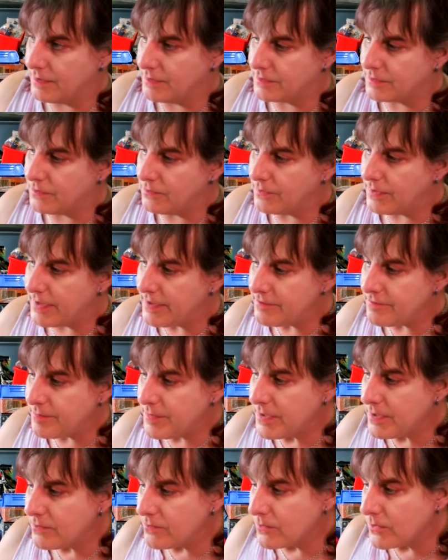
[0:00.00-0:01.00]
So they've
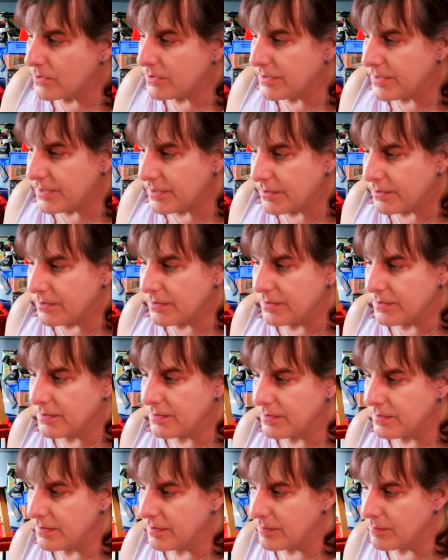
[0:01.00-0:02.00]
been really good
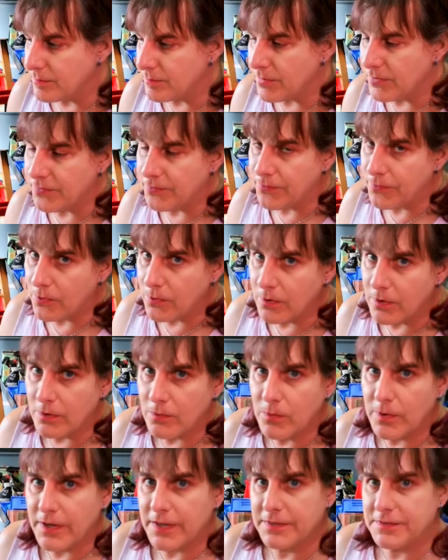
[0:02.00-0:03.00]
before
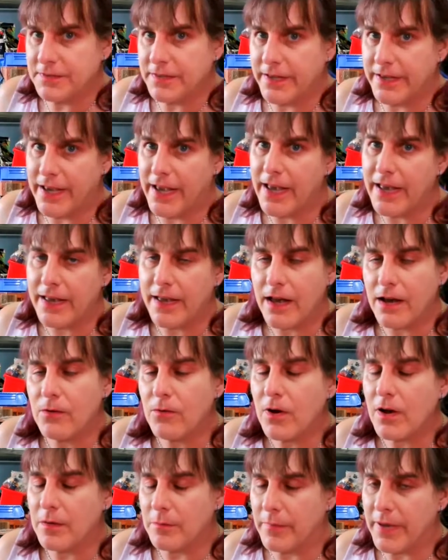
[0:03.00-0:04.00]
when I say, hey, I
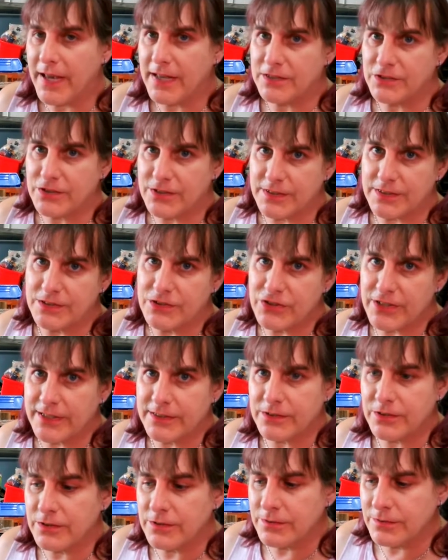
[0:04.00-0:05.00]
want matched
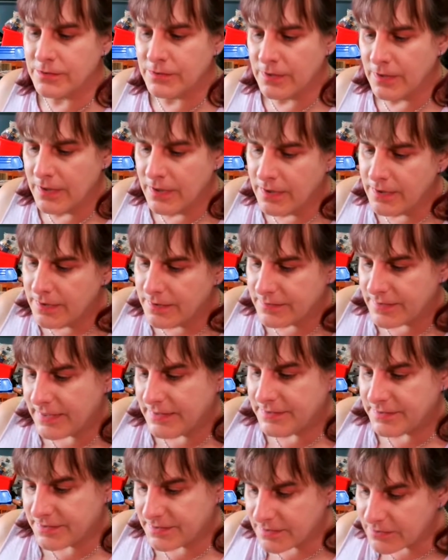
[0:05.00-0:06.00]
injectors.
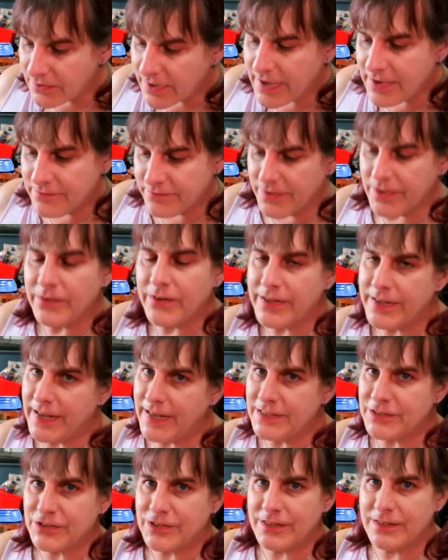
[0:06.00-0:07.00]
They'd still have
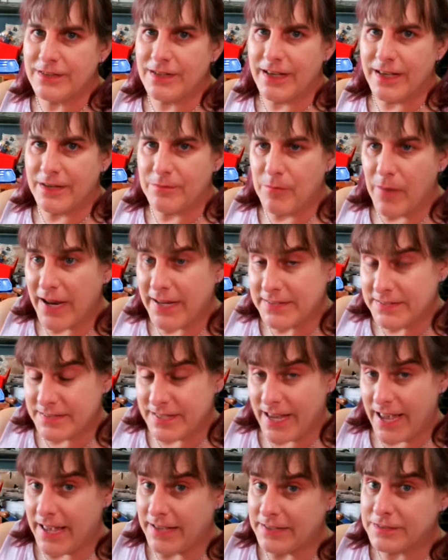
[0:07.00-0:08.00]
variation, and my
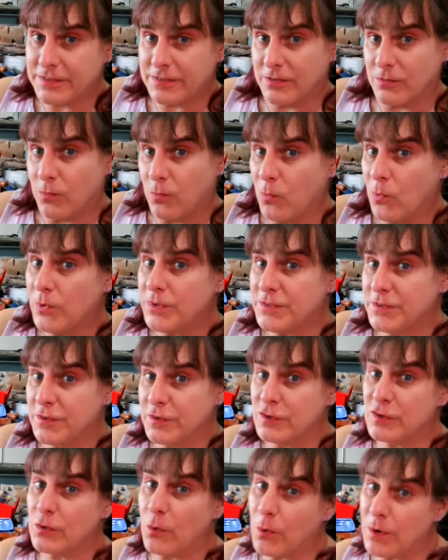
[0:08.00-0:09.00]
tests would
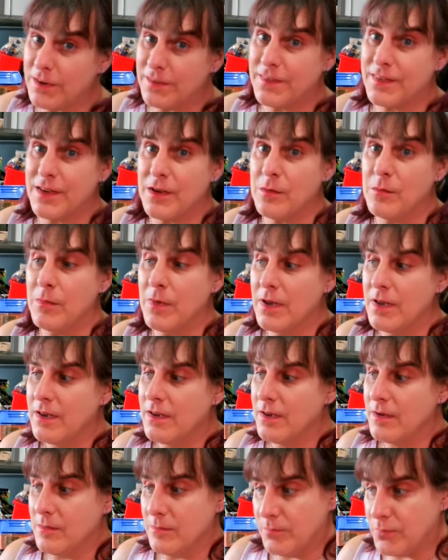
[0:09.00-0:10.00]
sort them
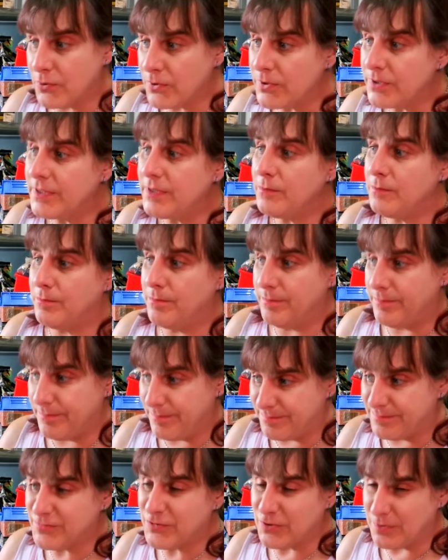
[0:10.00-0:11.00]
pretty
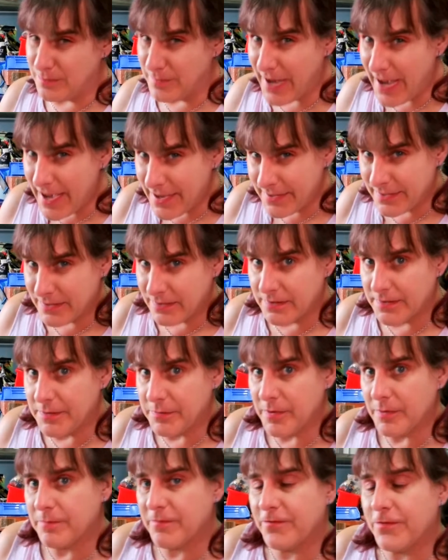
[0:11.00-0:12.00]
dramatically,
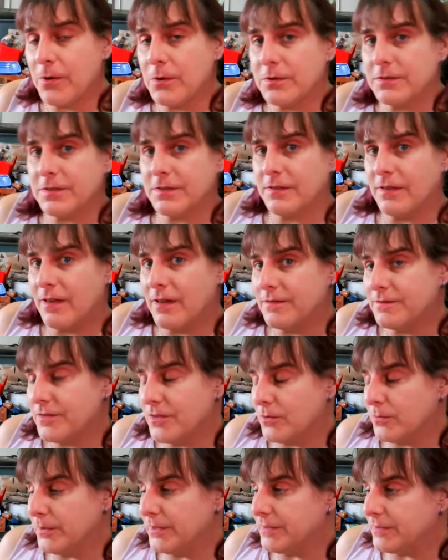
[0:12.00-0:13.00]
but folks loved
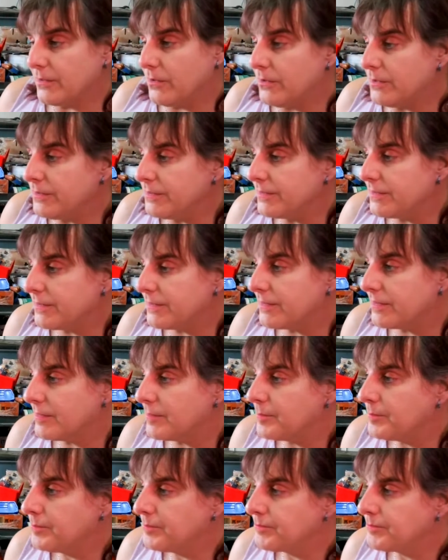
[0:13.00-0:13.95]
the results.